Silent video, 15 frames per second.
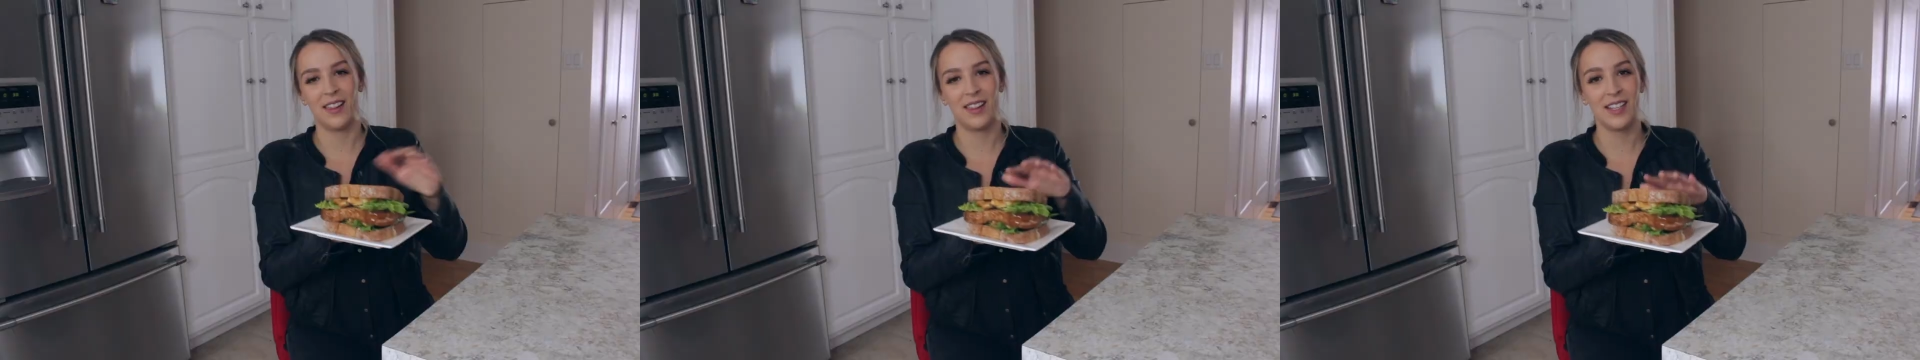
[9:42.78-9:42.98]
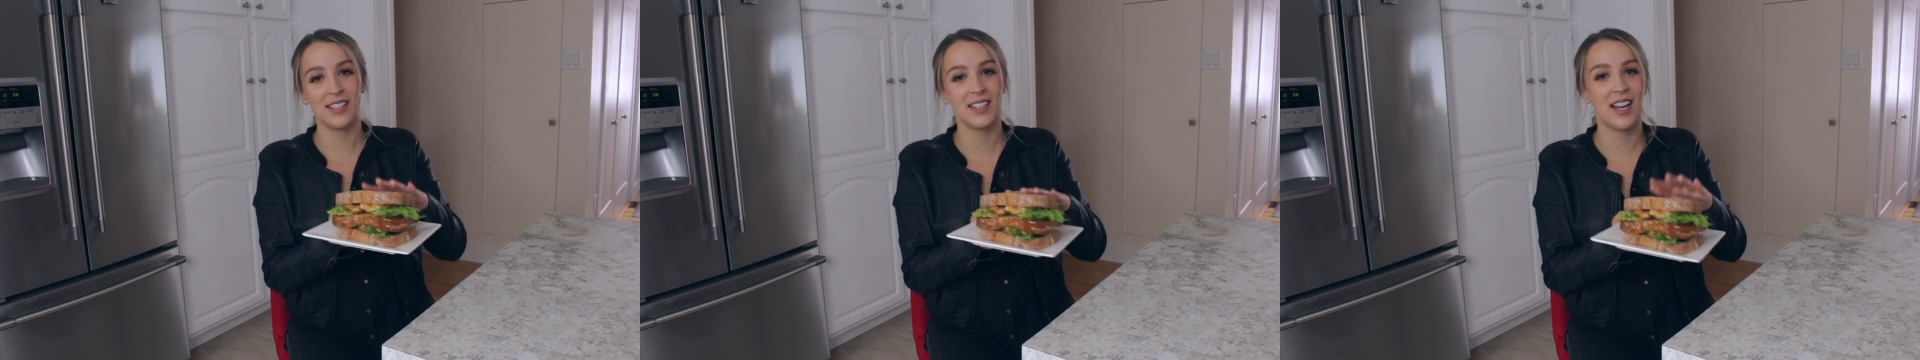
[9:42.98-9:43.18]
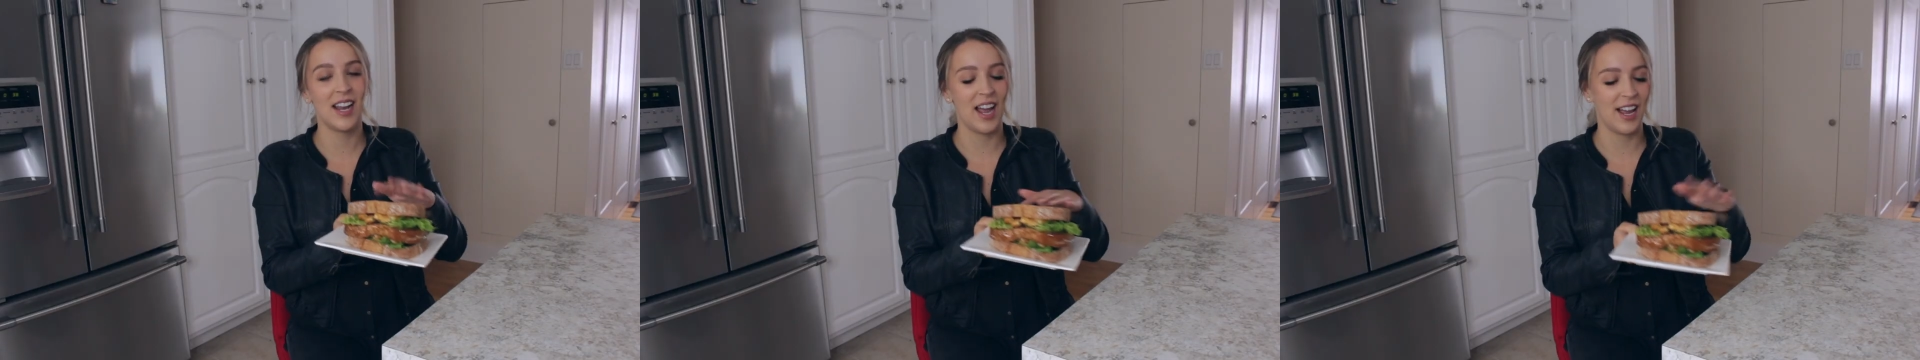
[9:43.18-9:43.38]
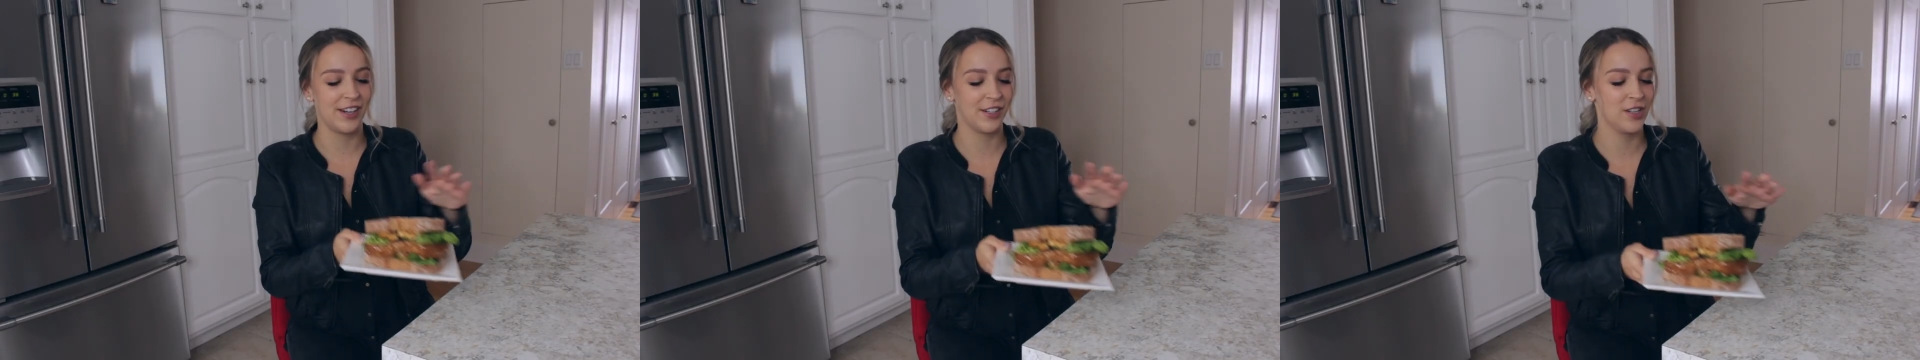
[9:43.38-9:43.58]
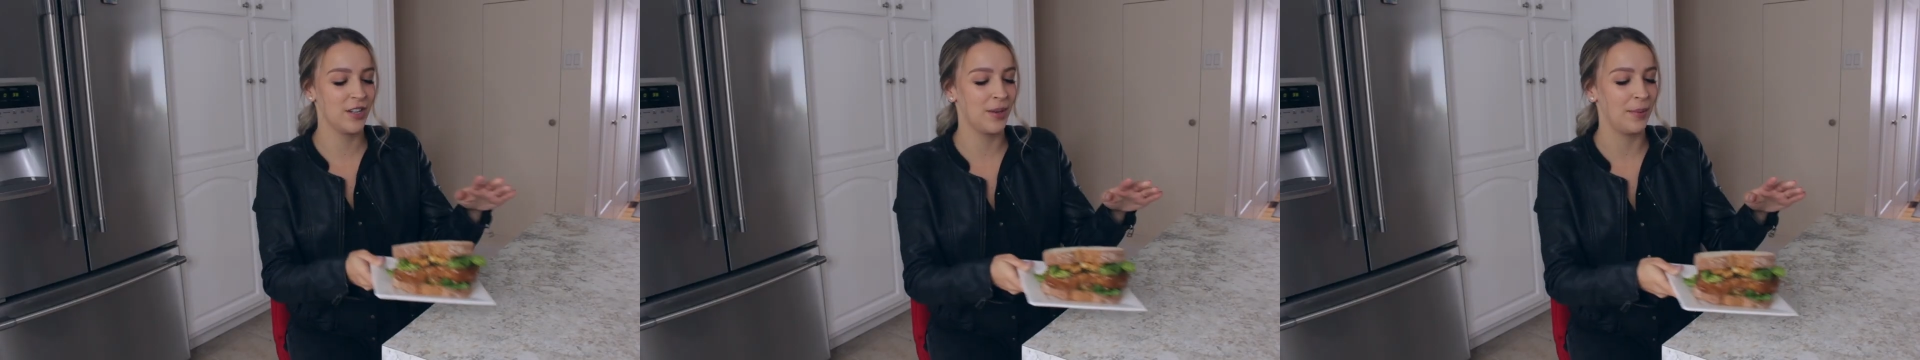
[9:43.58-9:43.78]
This I
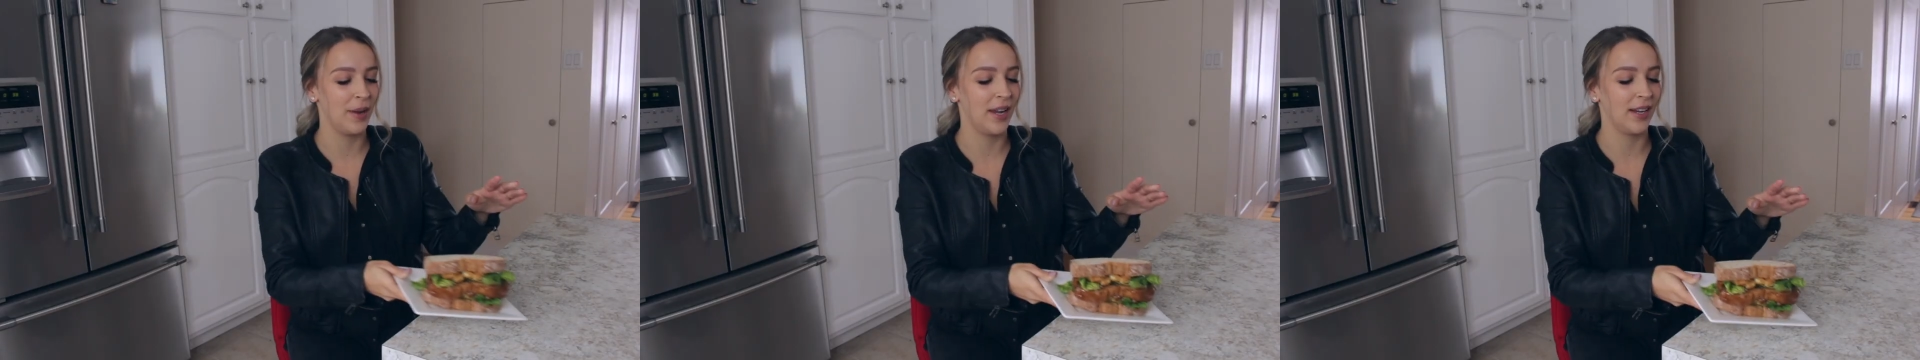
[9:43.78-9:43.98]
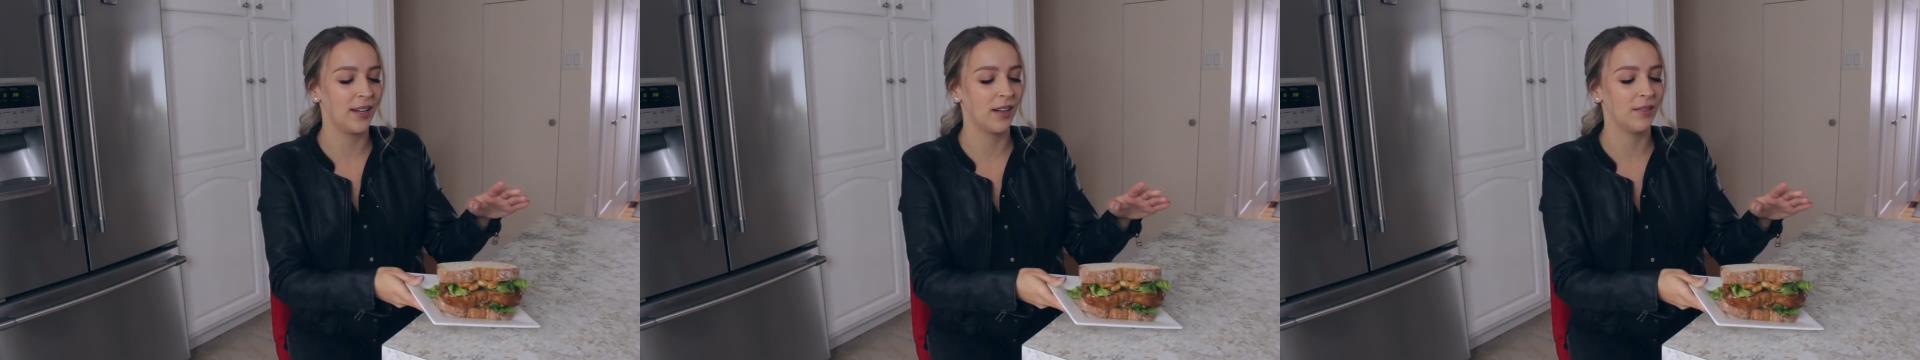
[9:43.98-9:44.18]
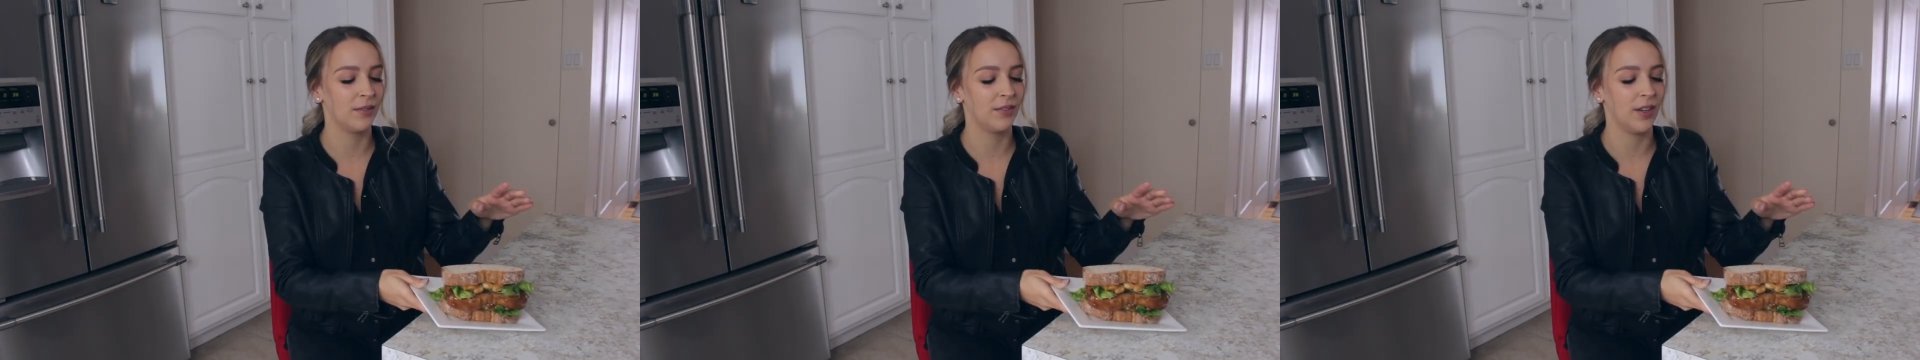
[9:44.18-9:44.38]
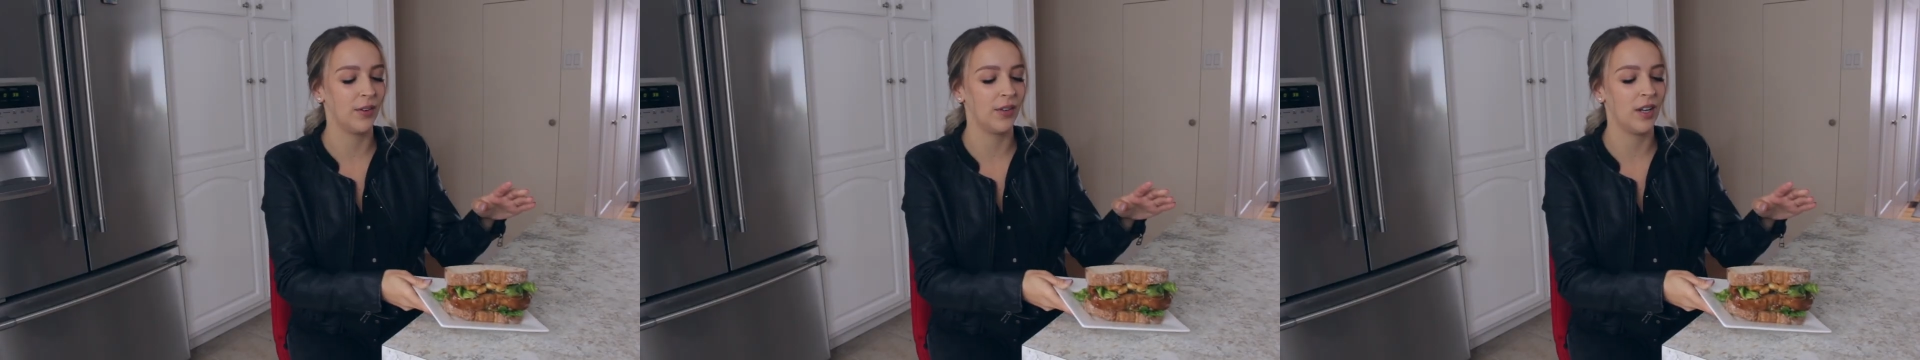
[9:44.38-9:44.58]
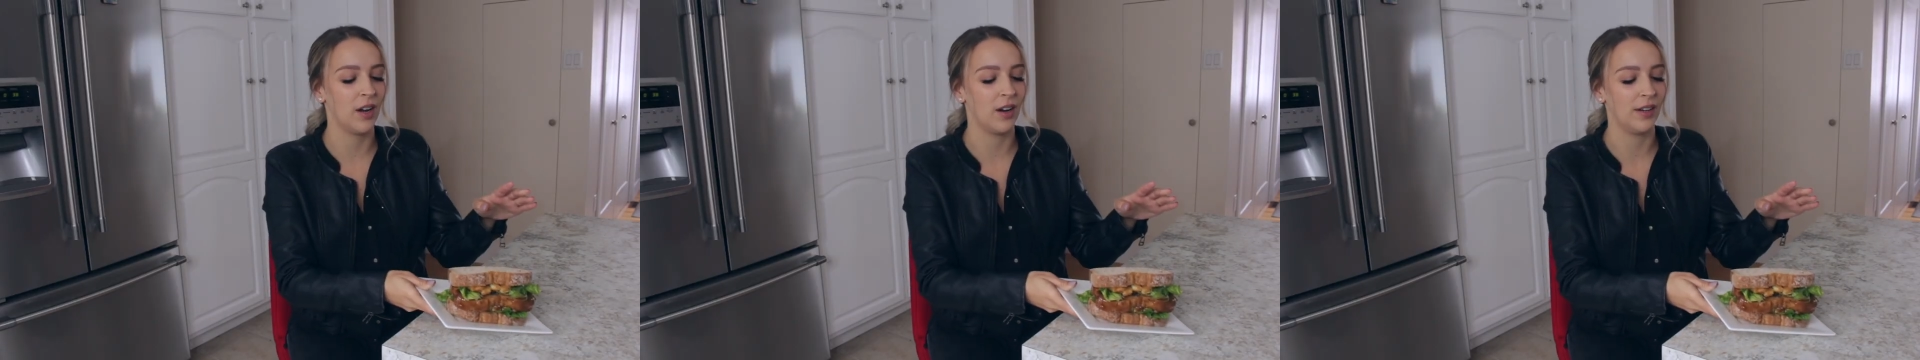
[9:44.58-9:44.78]
actually make
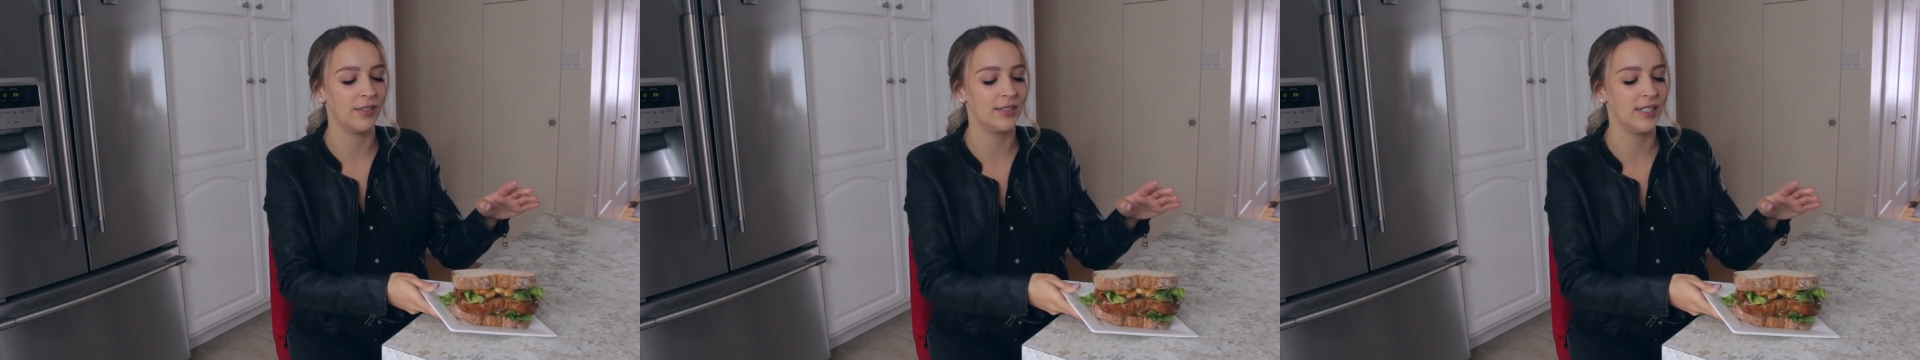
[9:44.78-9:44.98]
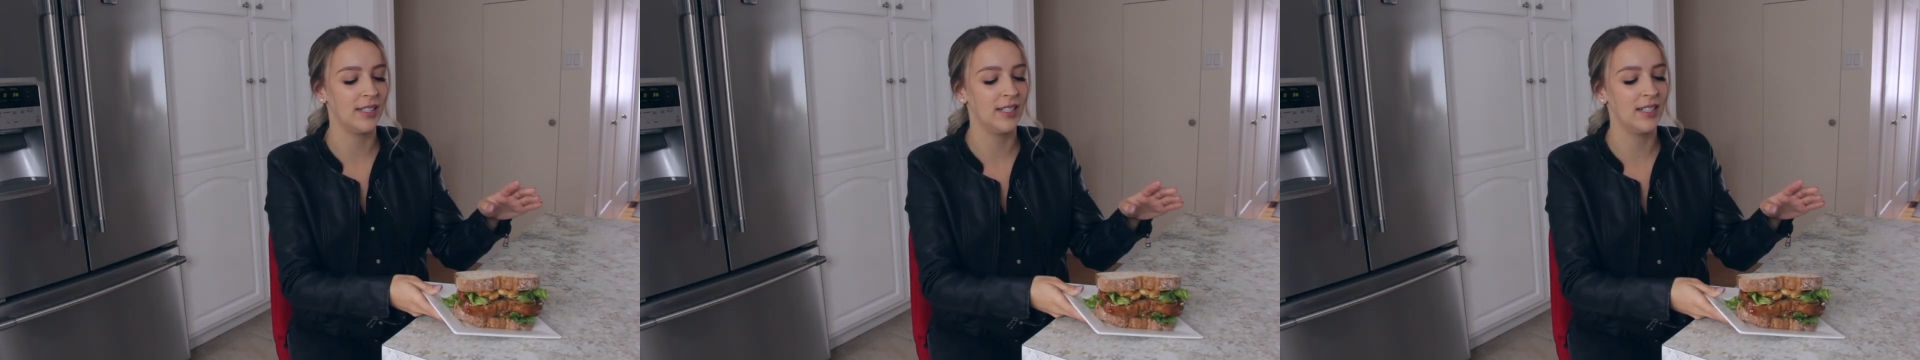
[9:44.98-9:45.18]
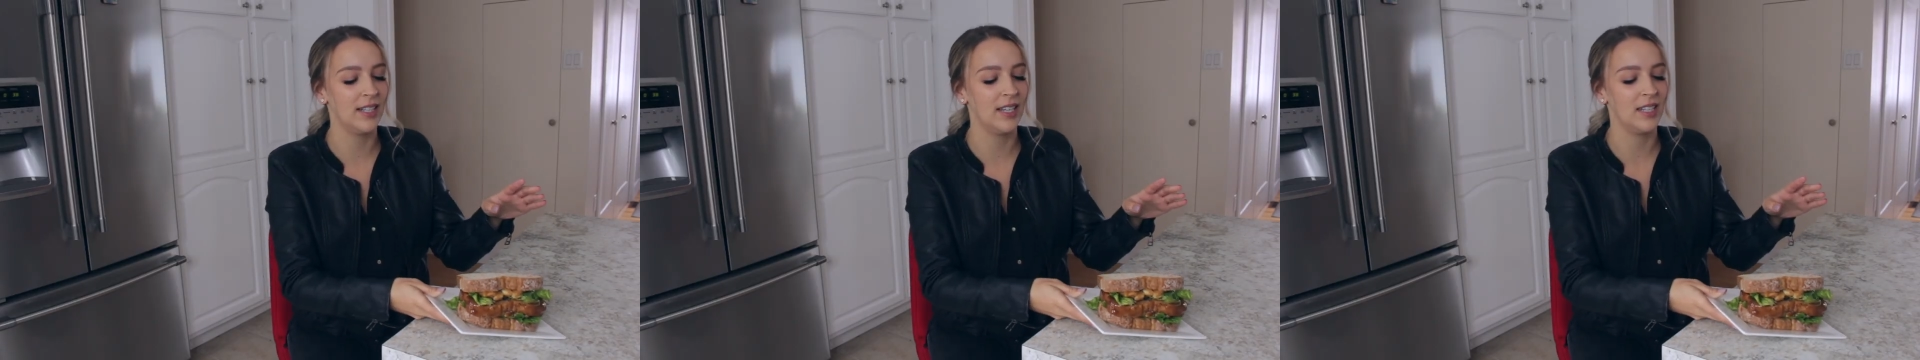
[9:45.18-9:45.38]
very often.